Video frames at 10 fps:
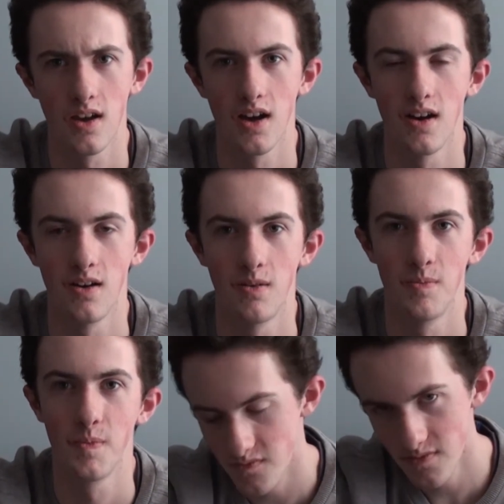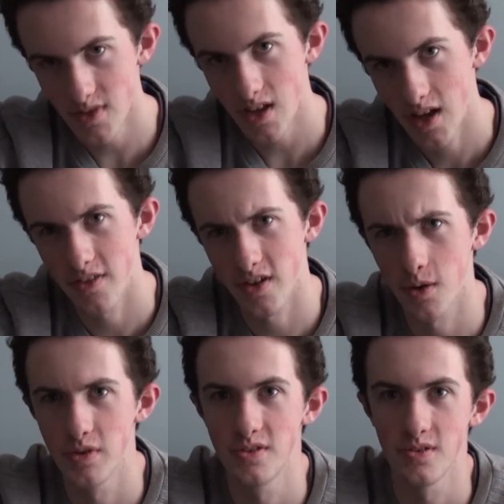I think
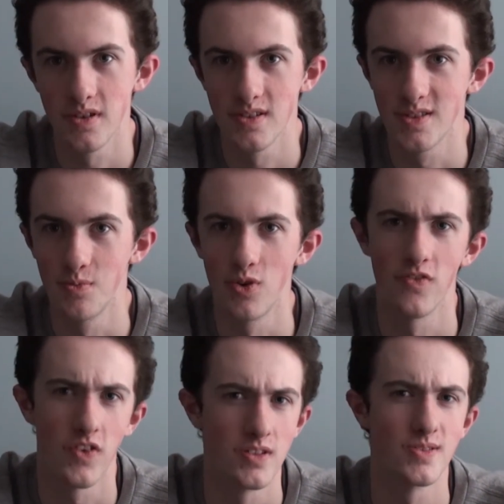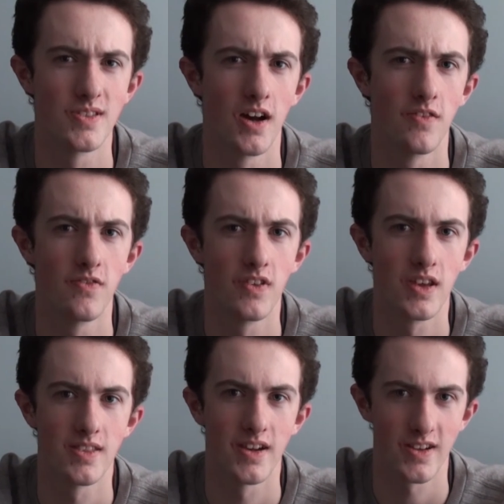I'll be doing some more fun stuff
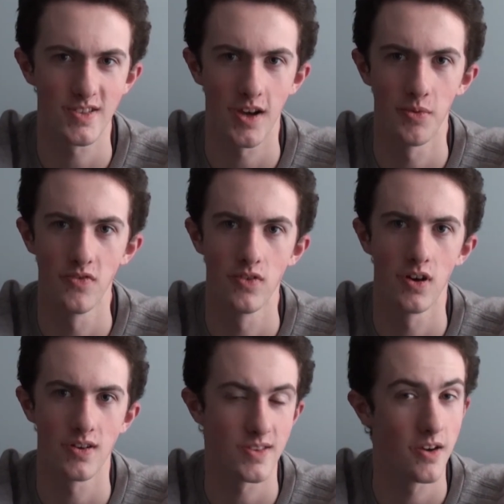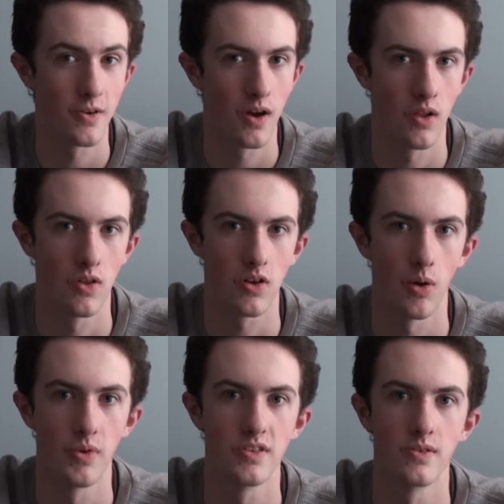in the next couple of vlogs. I don't know how long
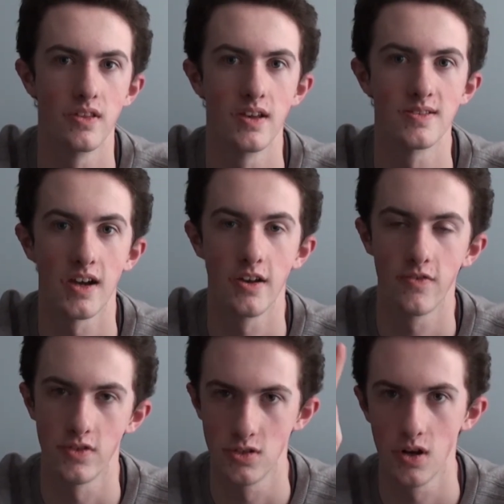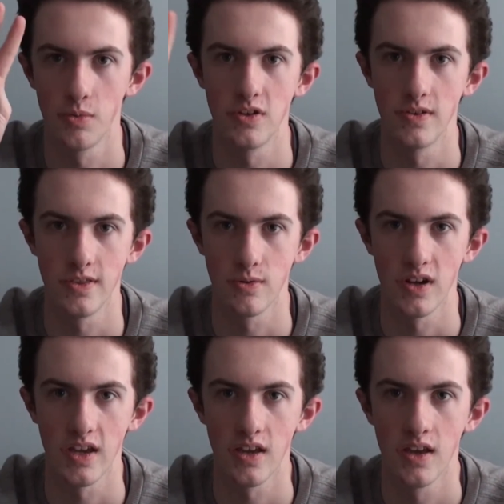I'll be doing this. I know for sure I'll be doing
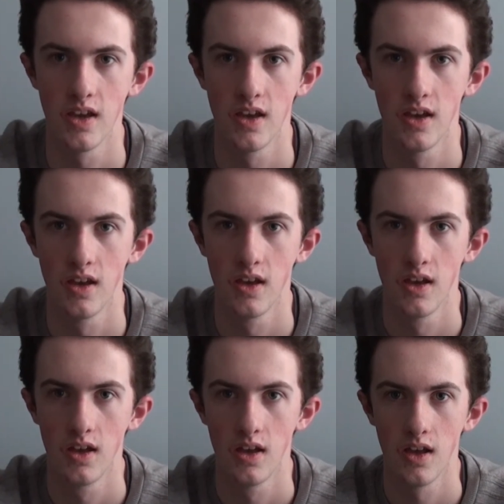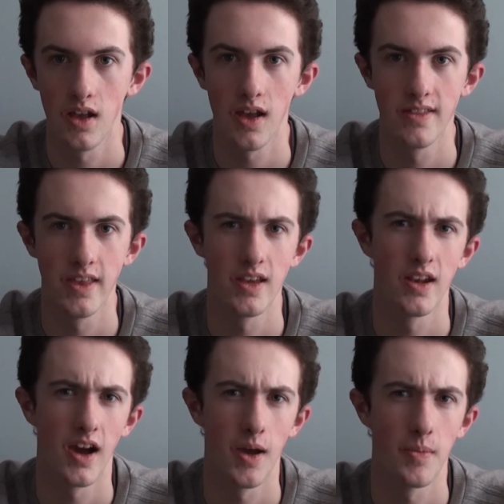3, and
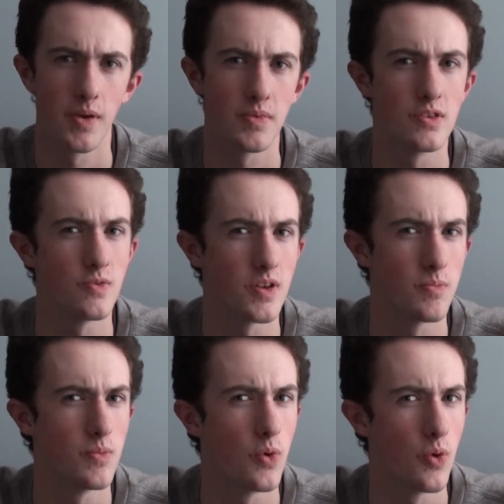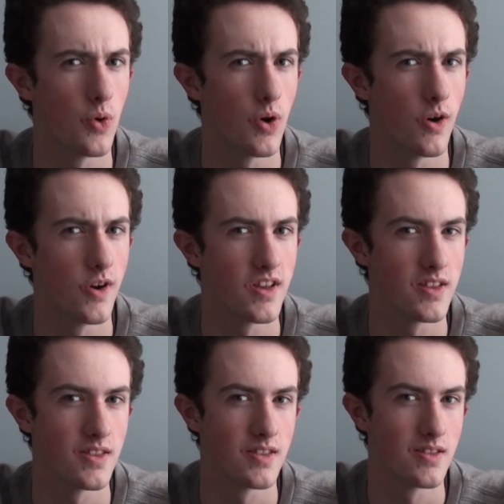then I might be doing more
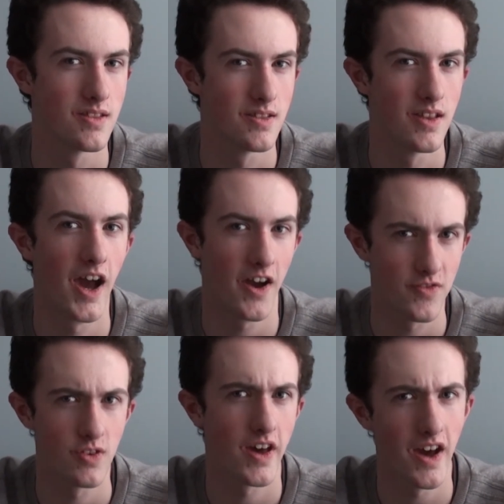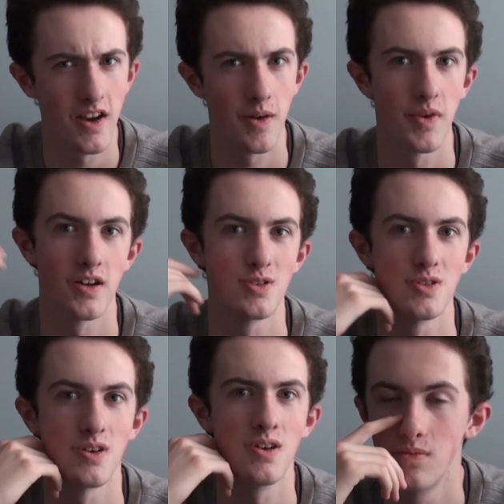after that. I'm not
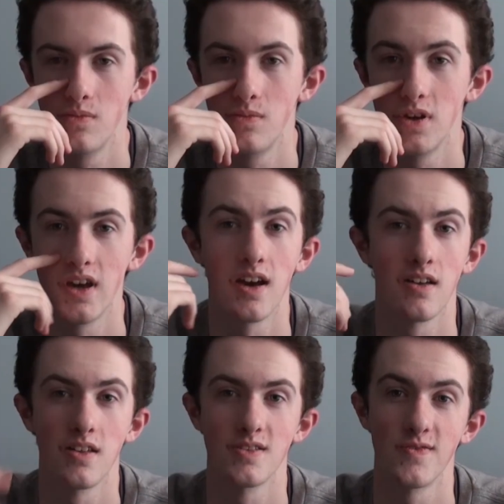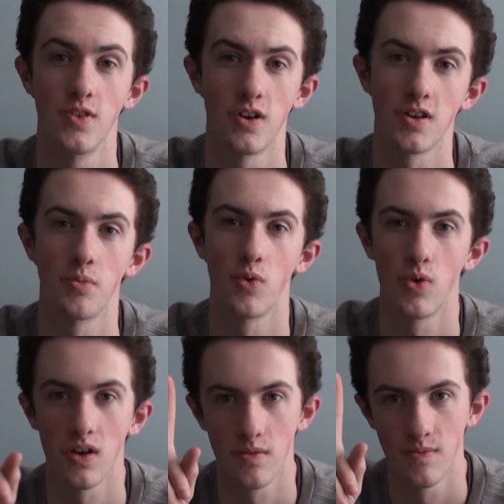sure, but yeah, it's vlog number
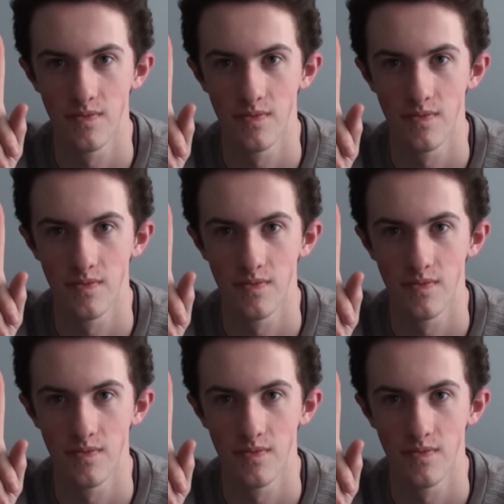1.